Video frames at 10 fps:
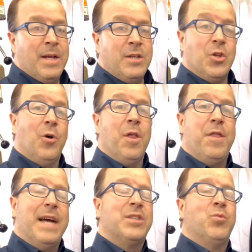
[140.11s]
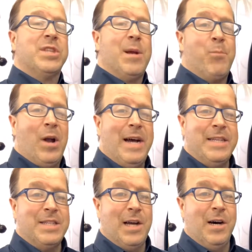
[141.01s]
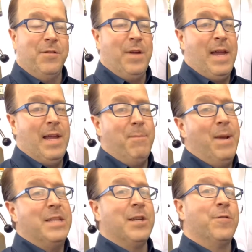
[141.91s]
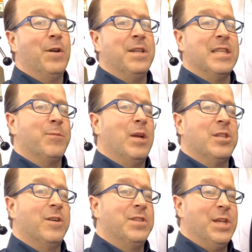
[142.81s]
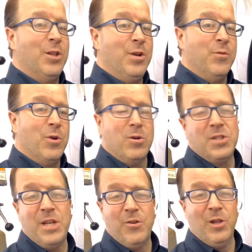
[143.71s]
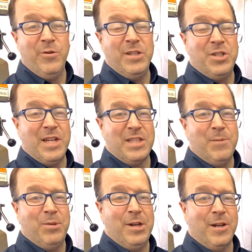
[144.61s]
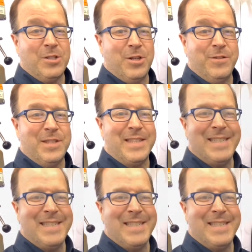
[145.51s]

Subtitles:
So that's what's comprised of a basic front disc brake service, including rotors here at Louie and John's Complete Auto Service.